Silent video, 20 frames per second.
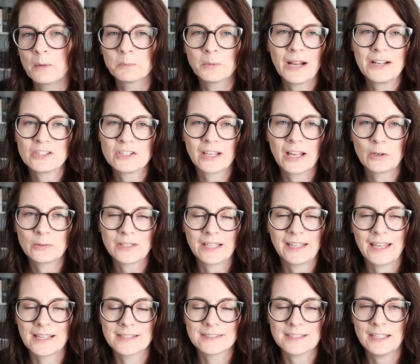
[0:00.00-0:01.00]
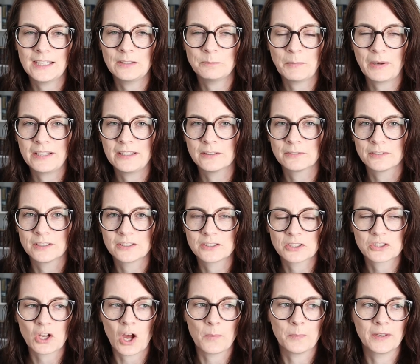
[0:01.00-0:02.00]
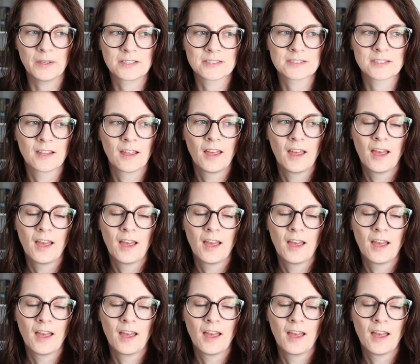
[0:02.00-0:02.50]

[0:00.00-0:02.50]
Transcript: branching out, I guess, in my different topics.